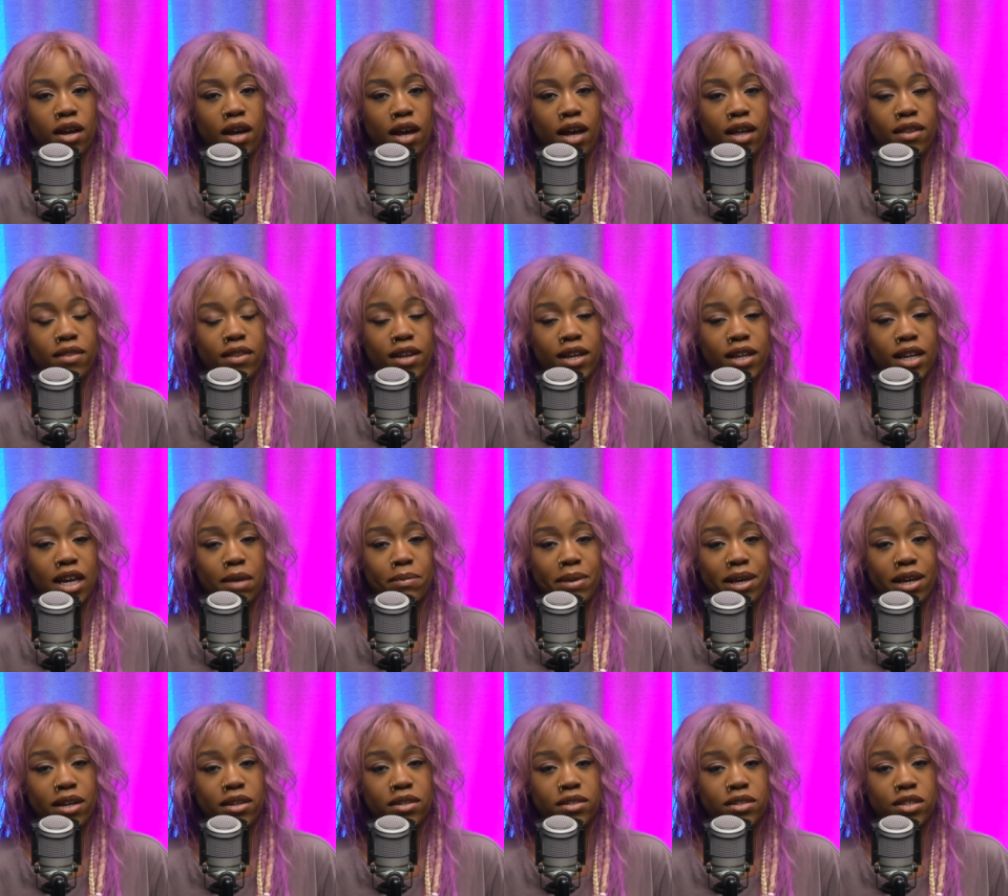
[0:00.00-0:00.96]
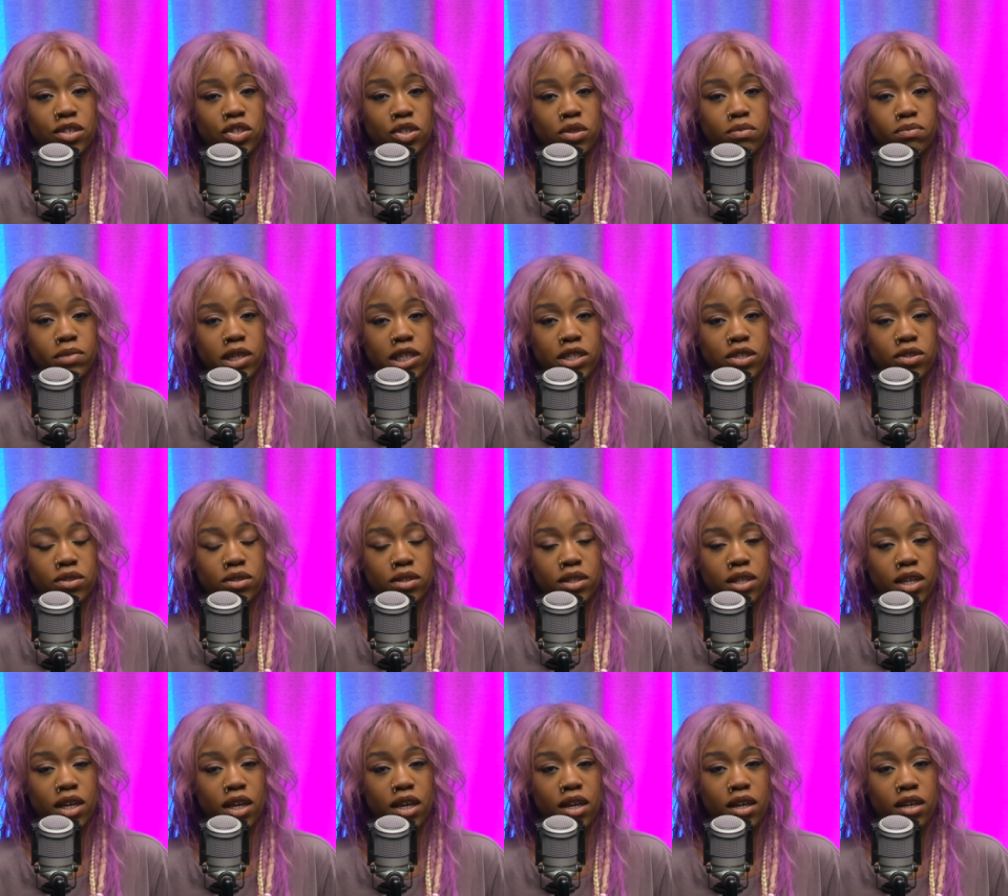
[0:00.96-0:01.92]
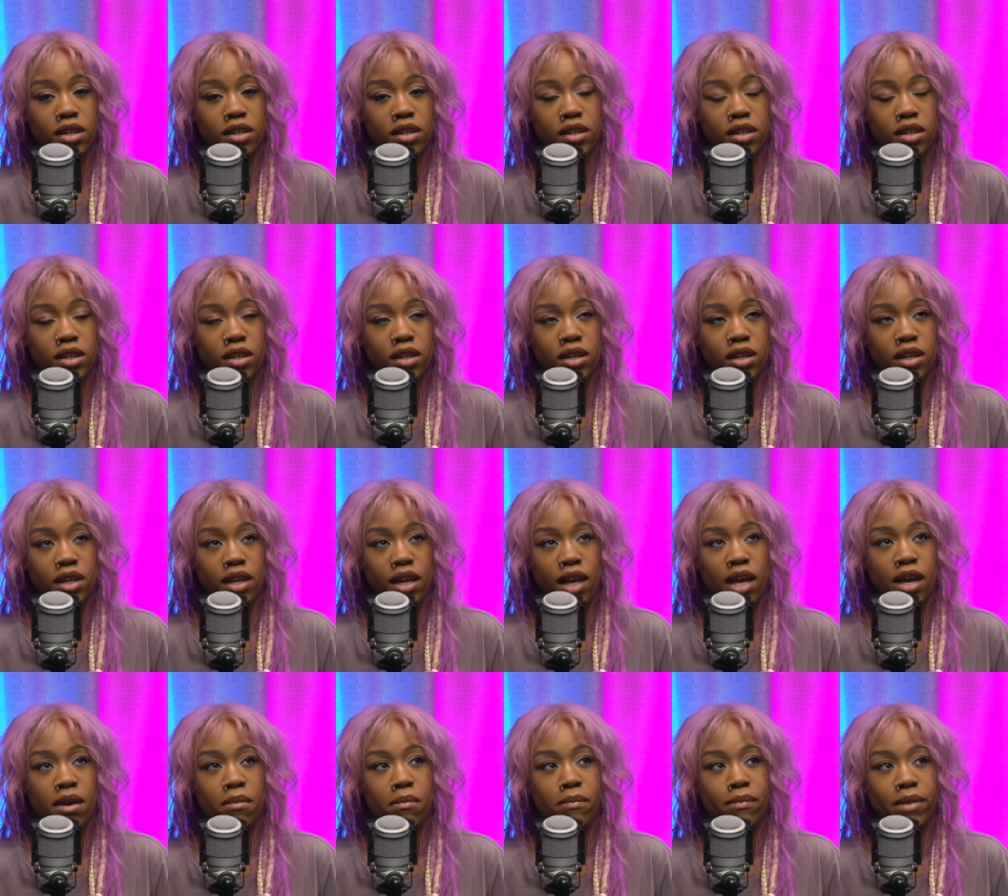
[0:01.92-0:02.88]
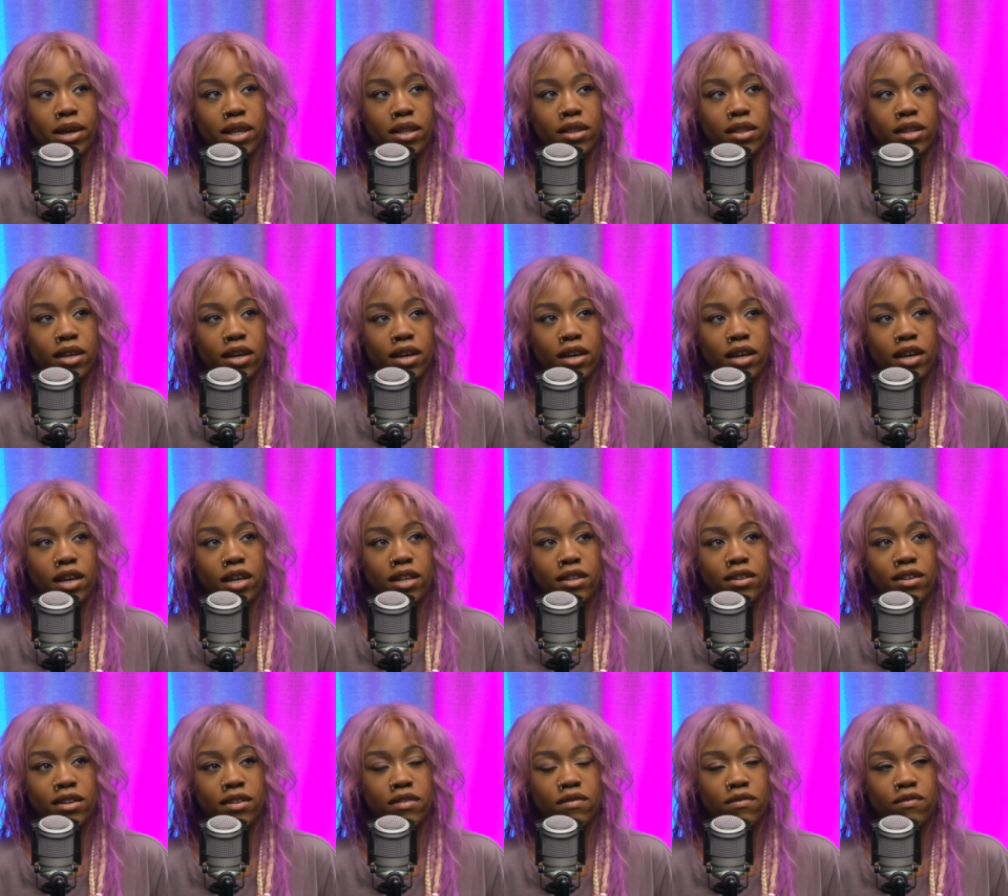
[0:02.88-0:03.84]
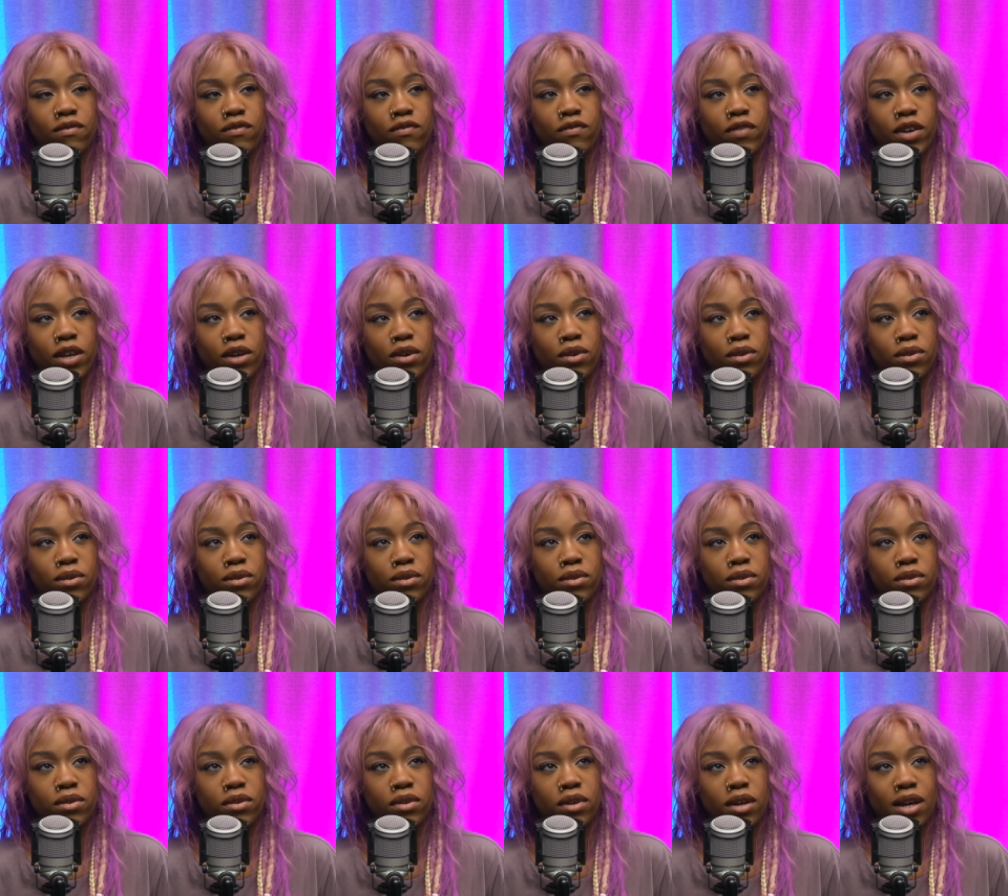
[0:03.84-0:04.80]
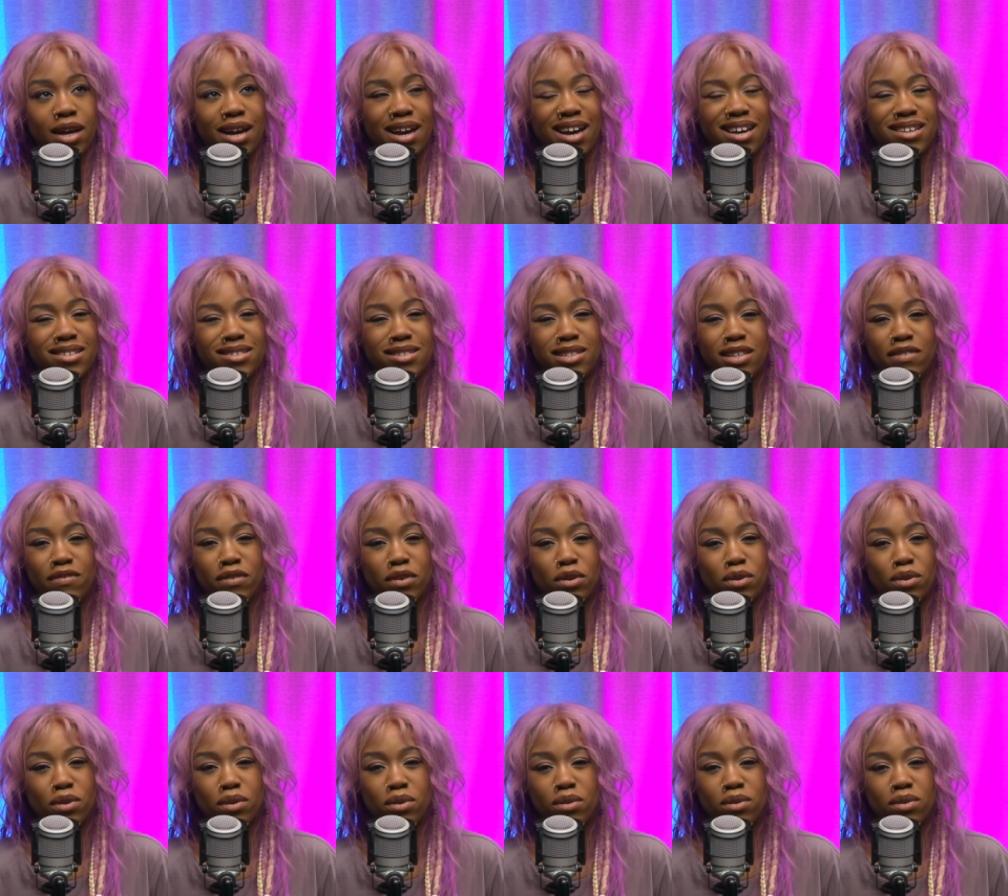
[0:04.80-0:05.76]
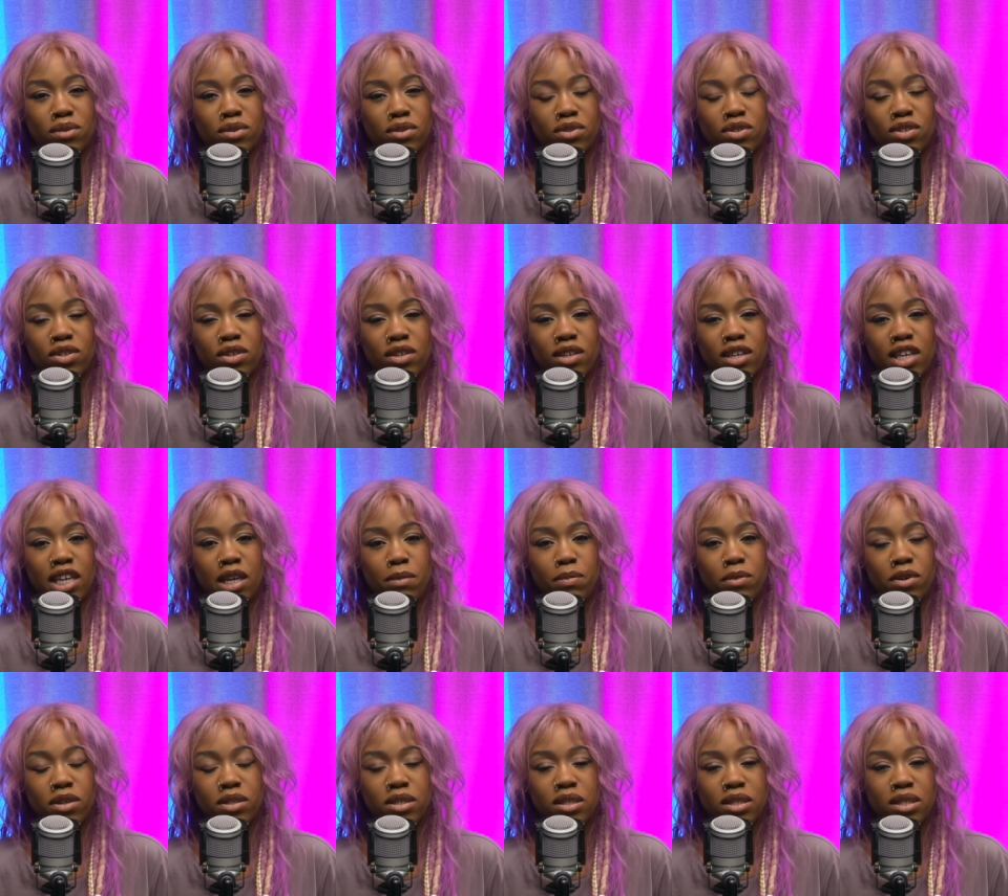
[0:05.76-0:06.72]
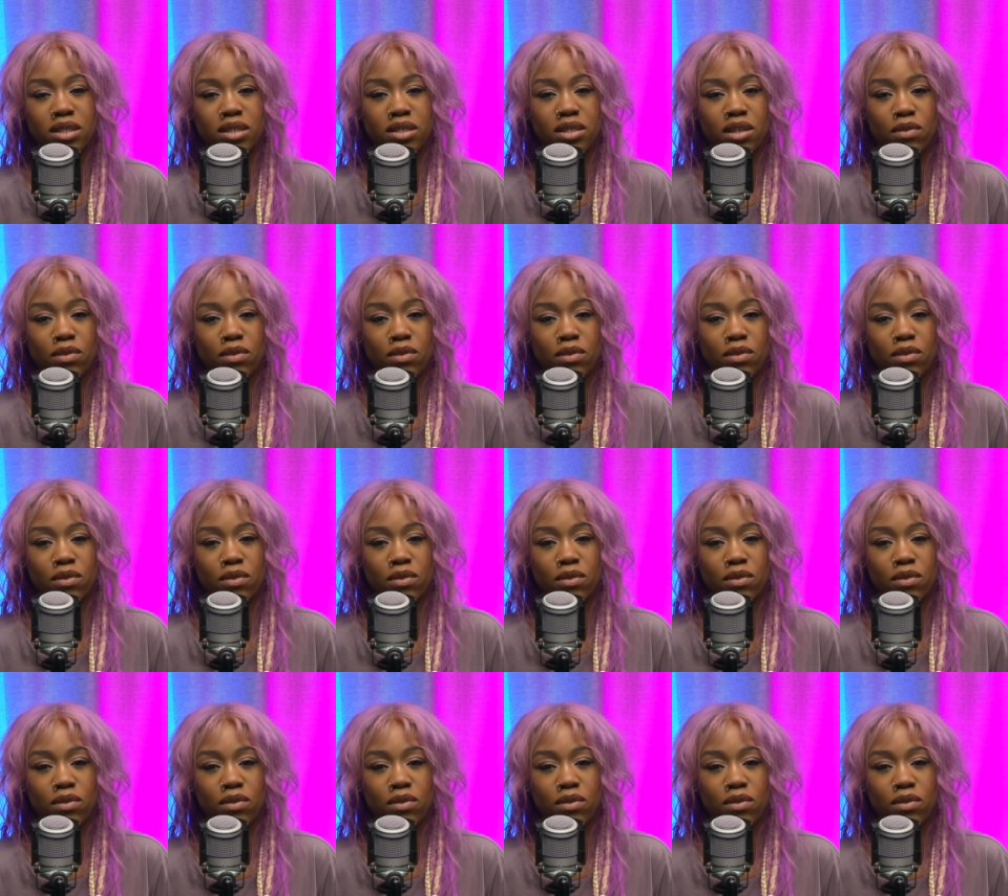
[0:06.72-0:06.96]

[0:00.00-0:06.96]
and then I make a decision based on that, it meant that it didn't feel as difficult to keep consistent